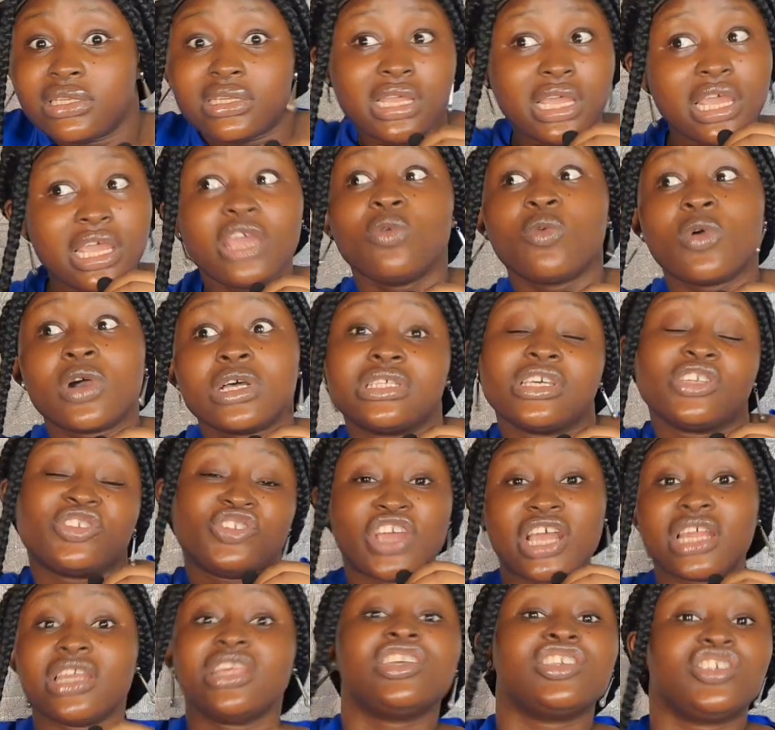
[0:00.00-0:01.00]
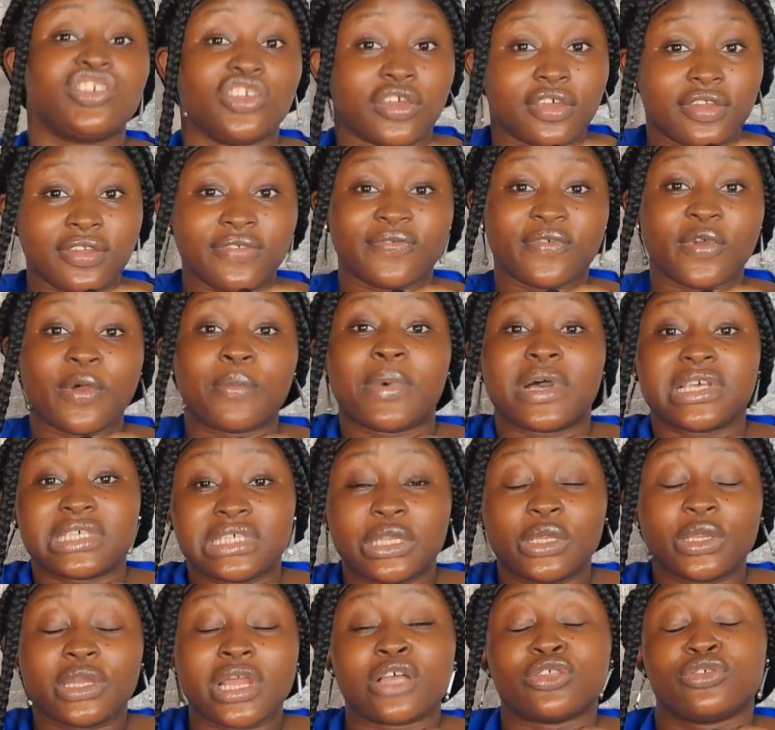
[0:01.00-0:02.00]
It was a tradition for
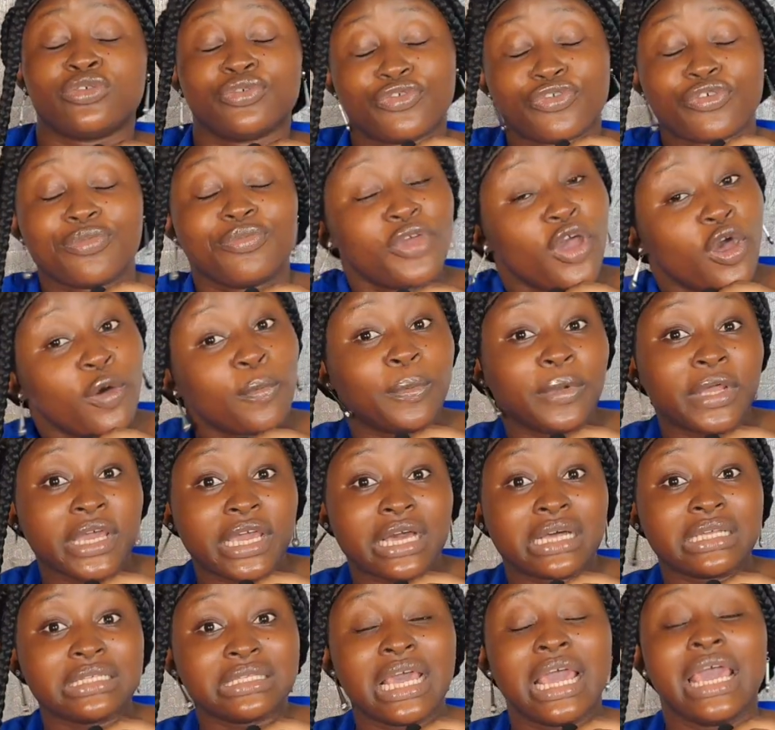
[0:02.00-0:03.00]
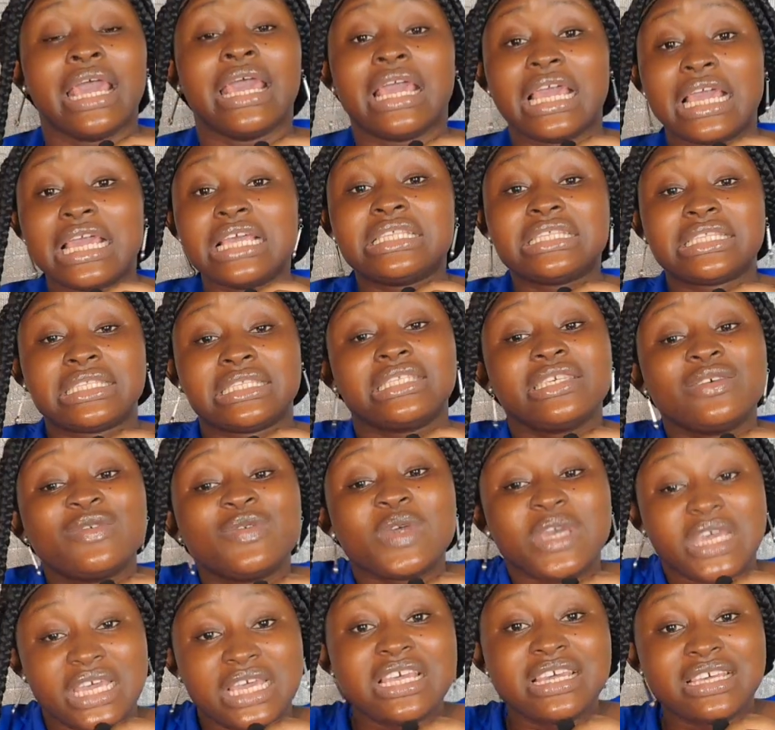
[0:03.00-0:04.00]
Barcelona to groom young players. It
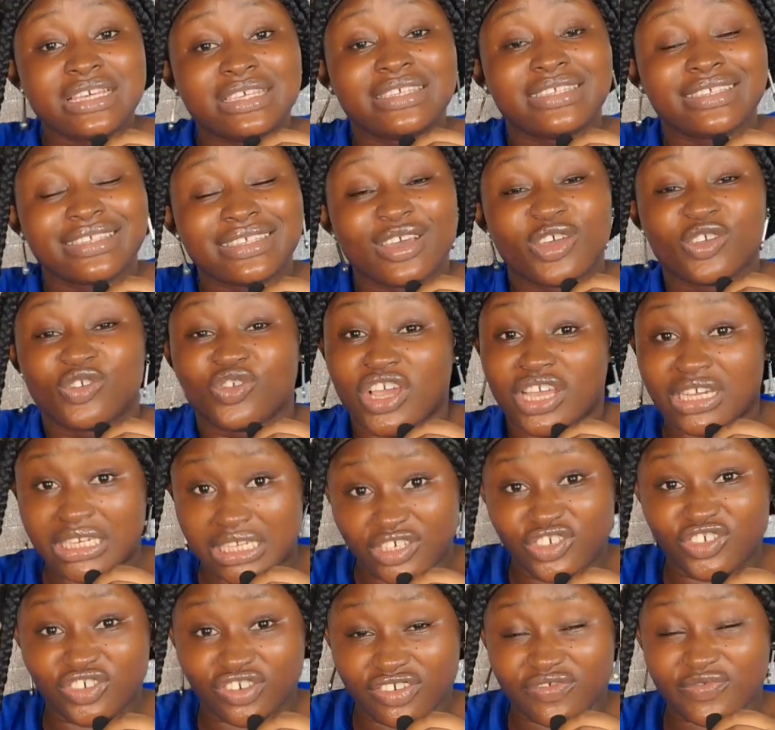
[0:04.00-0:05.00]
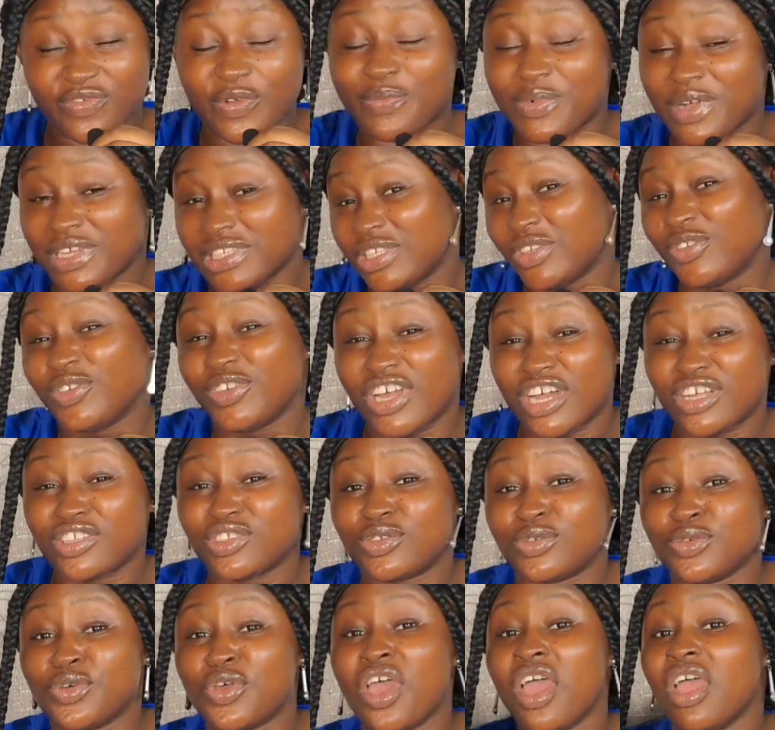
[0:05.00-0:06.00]
still is a tradition for Barcelona
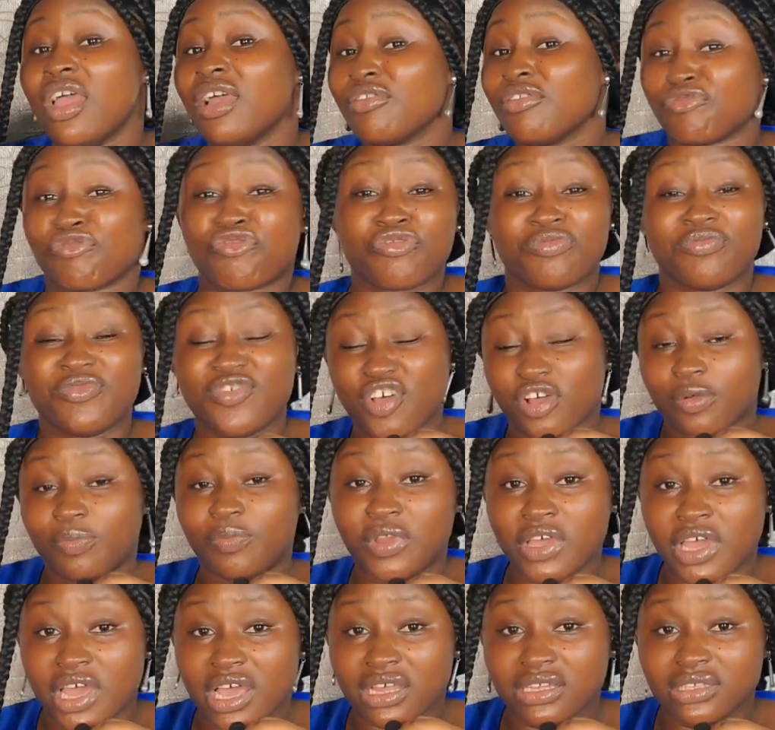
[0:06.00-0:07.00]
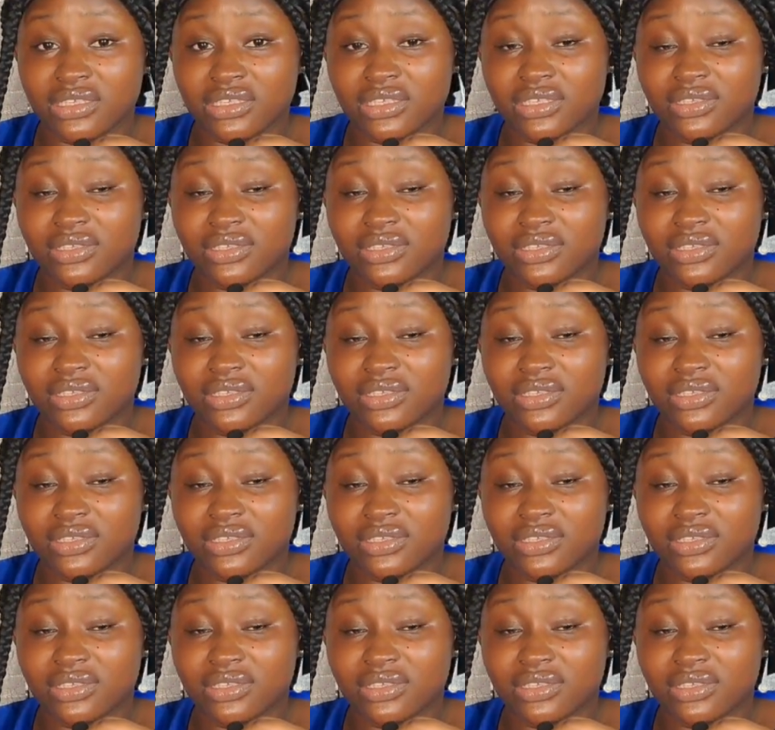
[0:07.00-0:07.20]
to groom young players.